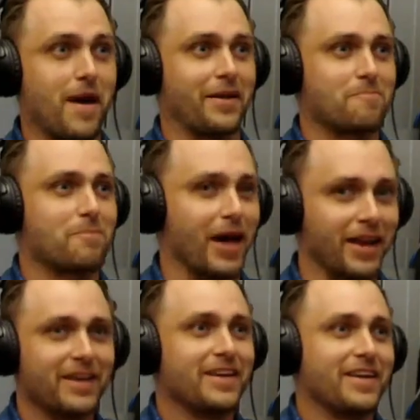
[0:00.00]
it. But
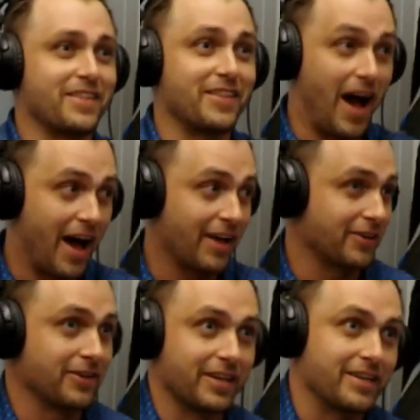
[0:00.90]
the
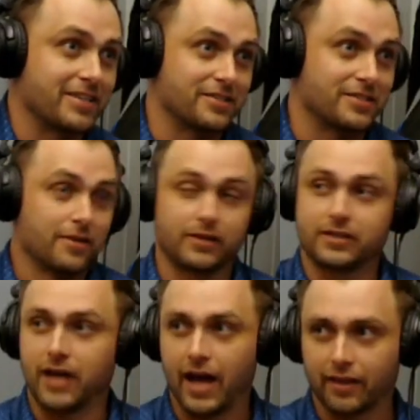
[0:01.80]
iron is
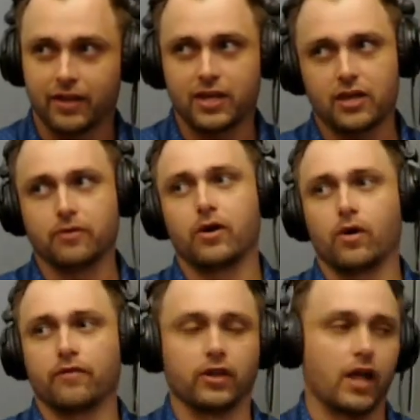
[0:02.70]
kind of the hero
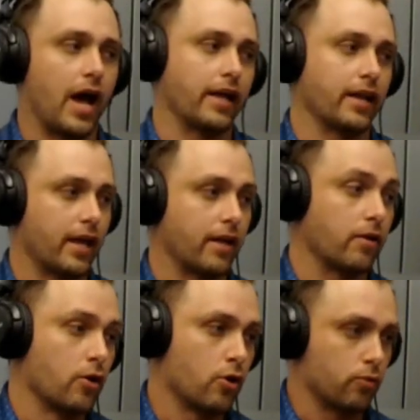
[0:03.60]
of the line. And
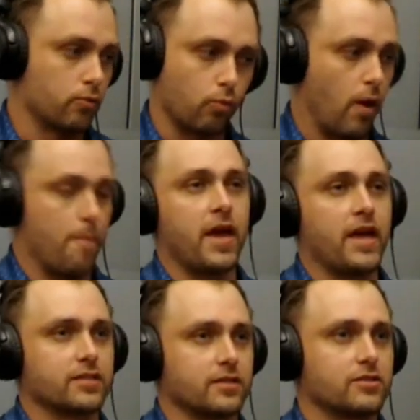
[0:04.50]
what
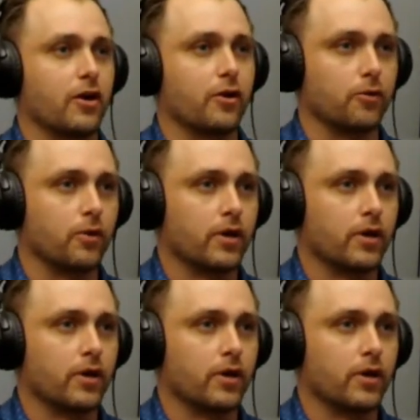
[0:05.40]
makes it so